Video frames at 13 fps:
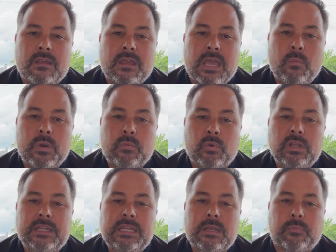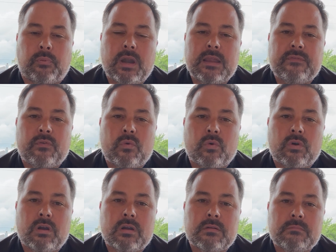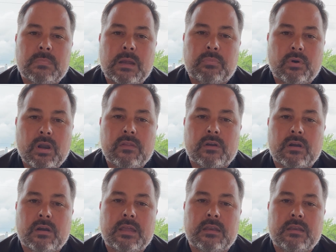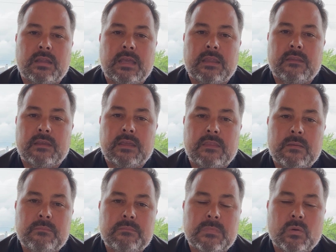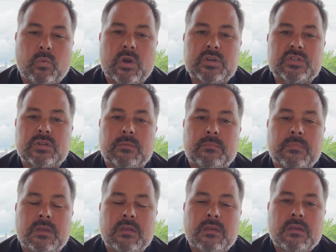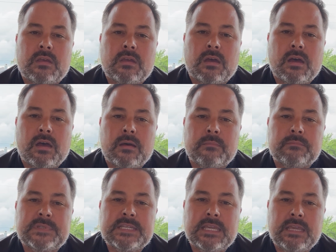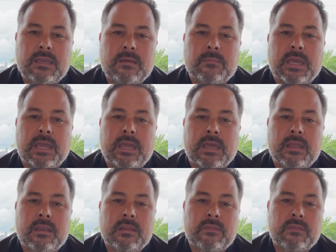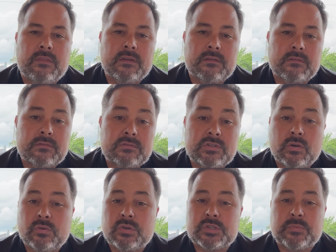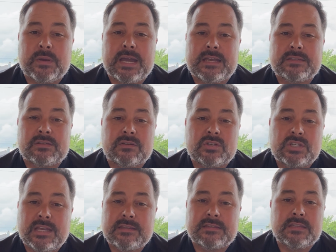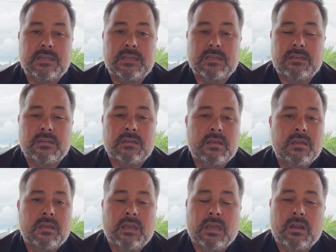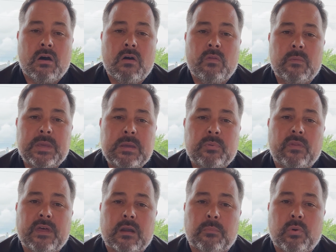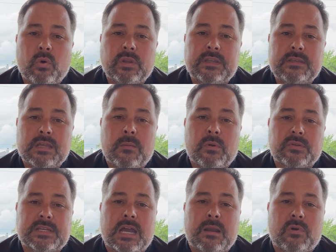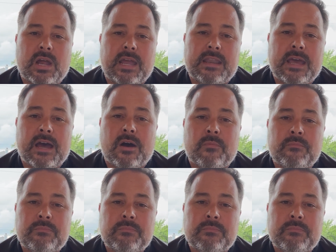And we really need to pray for my brother and the worship team and the children's pastor, Jesse, and all the people that are pulling double time right now.